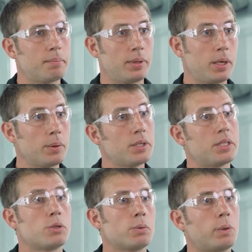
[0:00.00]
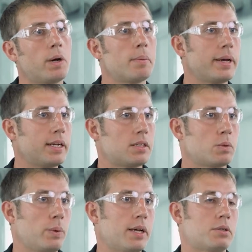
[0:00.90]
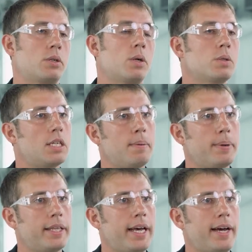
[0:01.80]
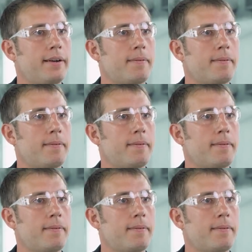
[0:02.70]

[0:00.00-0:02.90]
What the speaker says: and blowers, those require maintenance as well, so don't skimp on that.